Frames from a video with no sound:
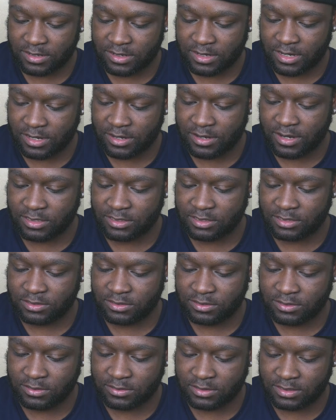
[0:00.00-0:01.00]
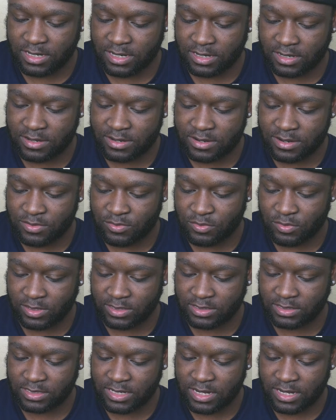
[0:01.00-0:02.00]
industrial sector, real
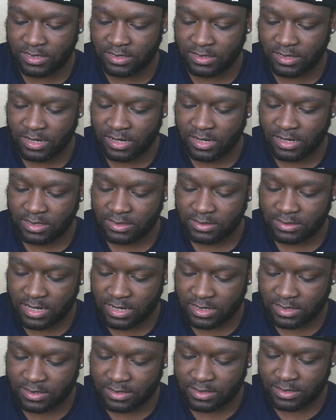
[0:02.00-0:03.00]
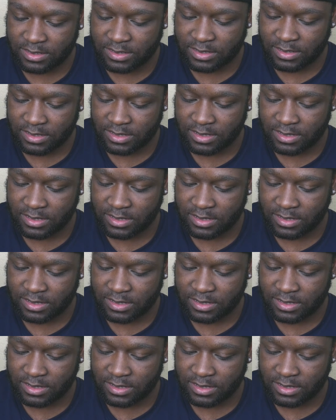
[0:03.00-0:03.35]
estate sector,